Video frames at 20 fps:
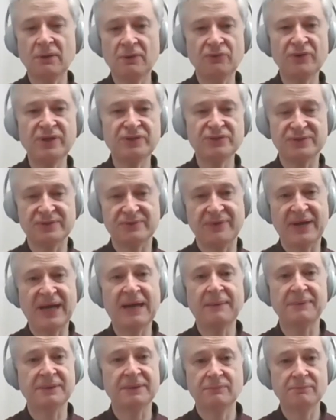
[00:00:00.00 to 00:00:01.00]
creatures of
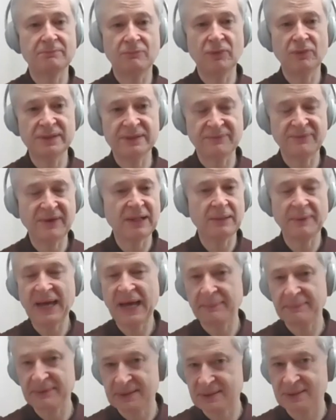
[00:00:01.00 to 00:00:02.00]
habit. We develop
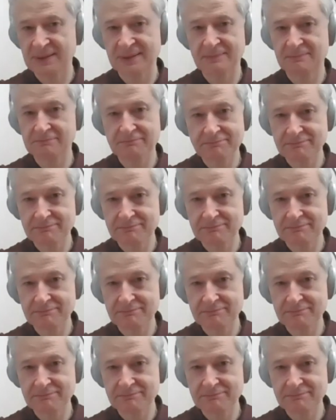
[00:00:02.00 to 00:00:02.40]
habits.